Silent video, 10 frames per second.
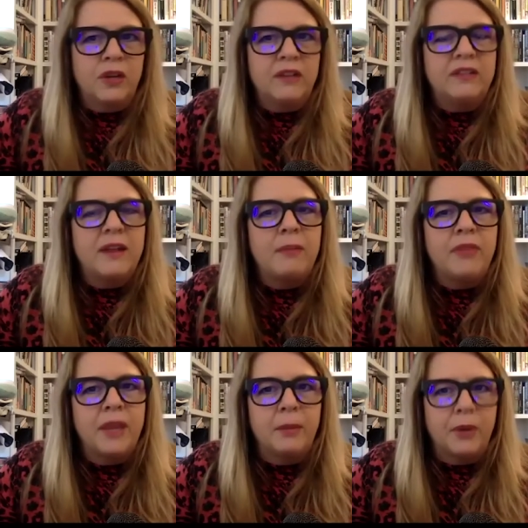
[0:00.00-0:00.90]
It's
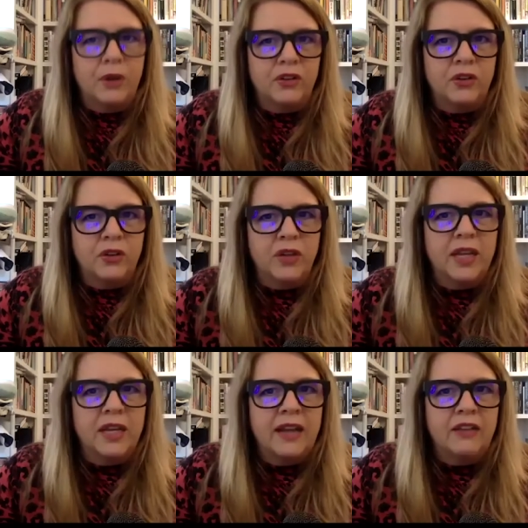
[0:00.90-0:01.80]
something personal that
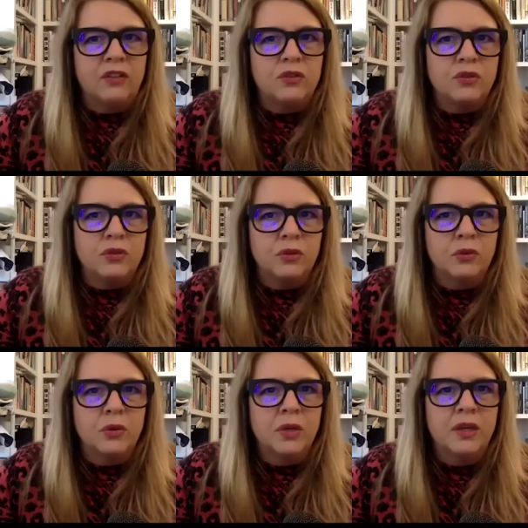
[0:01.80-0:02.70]
connects you to